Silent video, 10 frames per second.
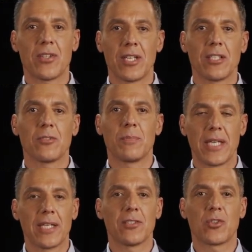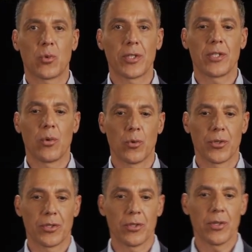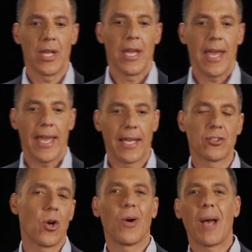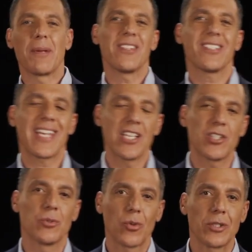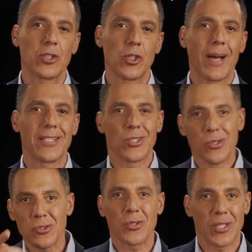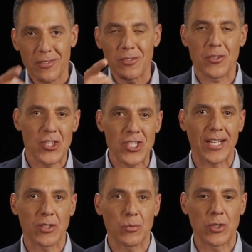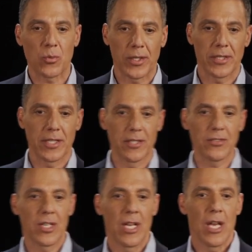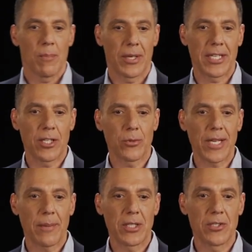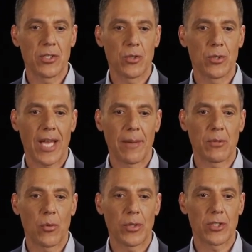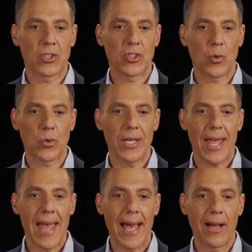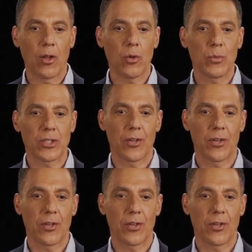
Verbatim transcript: things being in sorted order. And so, I mean, in this case, it was only two by two, so you could have just checked which one it is. But here, what I'm going to do is I'm going to sort L, which